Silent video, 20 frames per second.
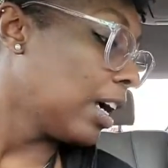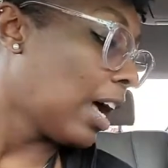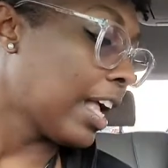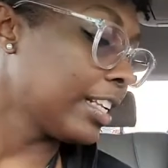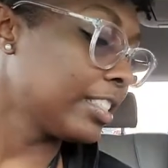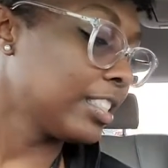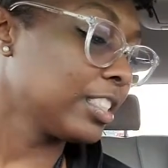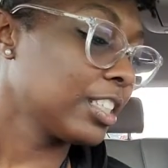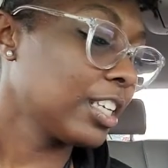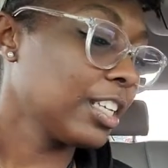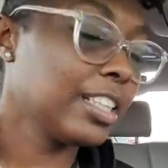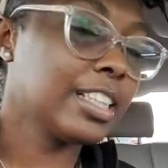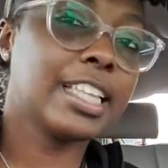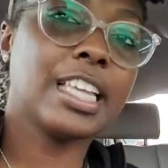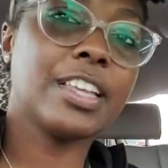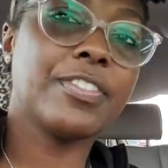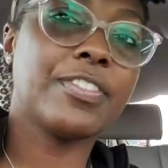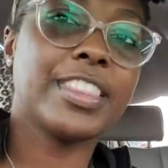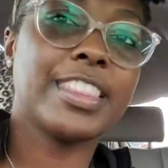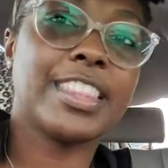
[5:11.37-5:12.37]
I just couldn't
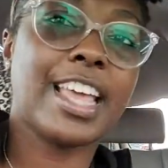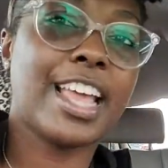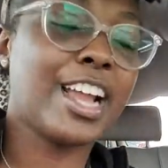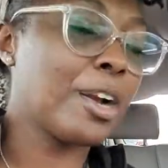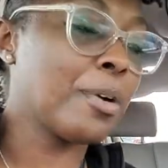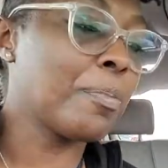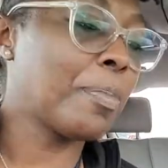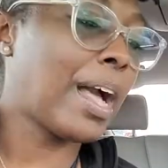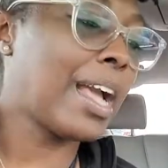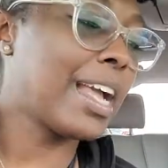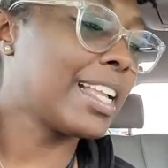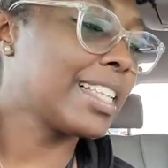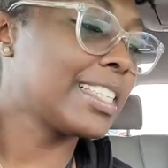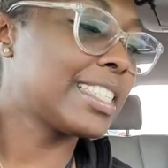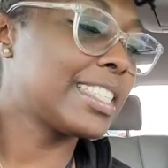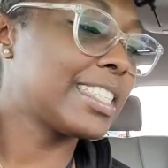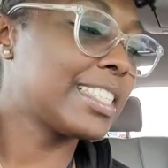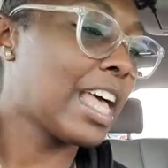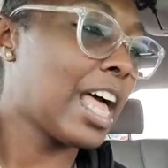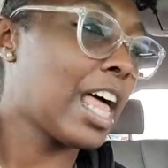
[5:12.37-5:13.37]
leave it there by
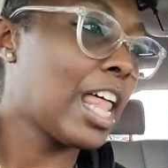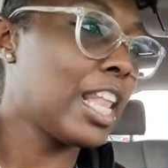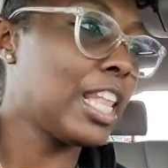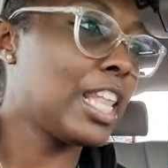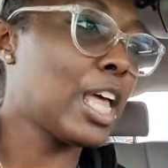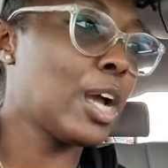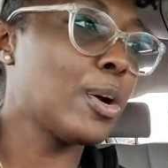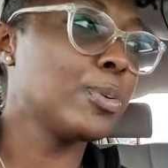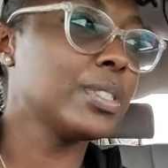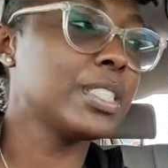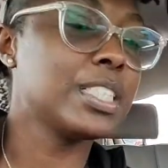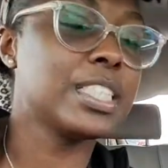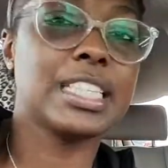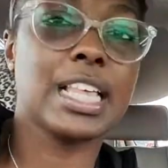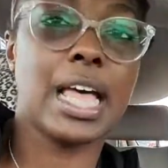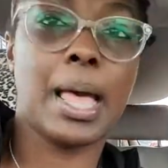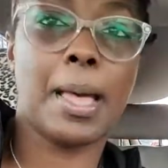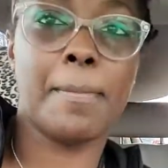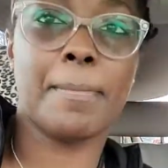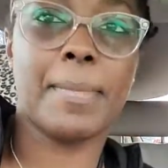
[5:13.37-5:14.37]
its
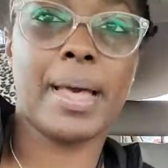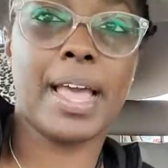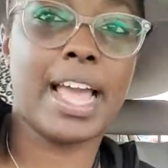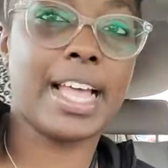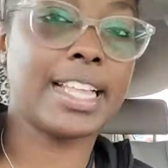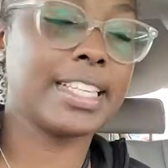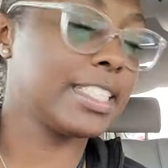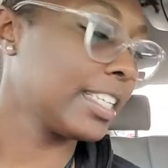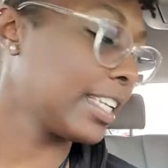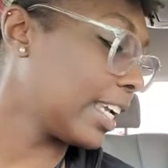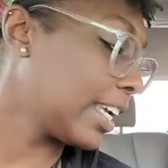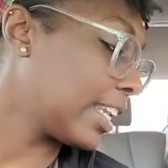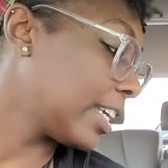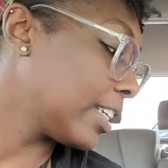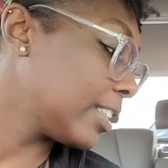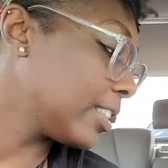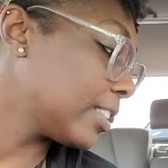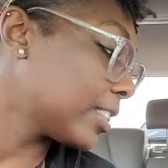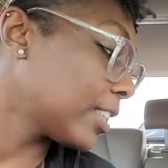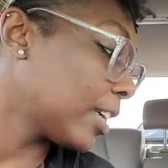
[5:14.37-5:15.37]
lonesome. I had to get it,
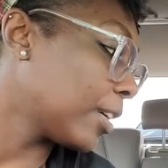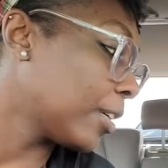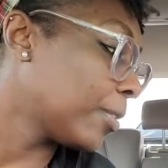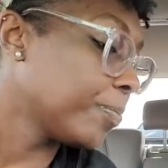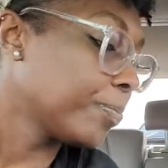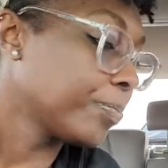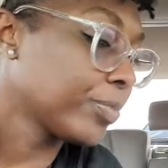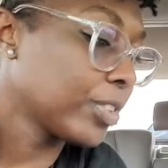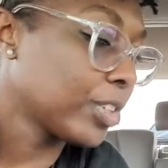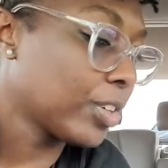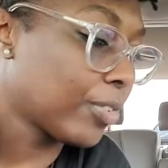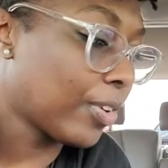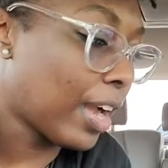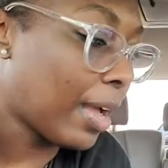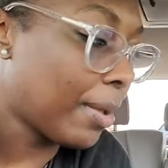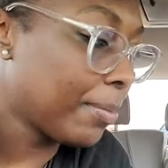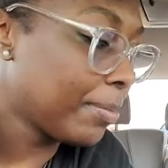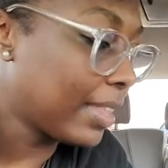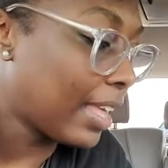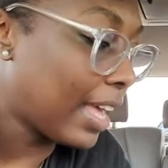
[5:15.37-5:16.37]
so
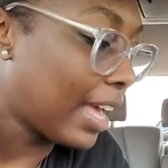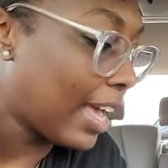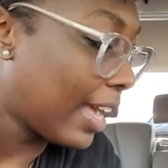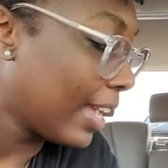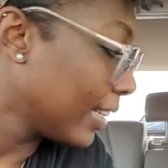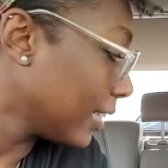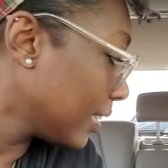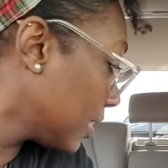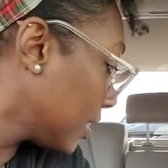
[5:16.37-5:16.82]
grab that.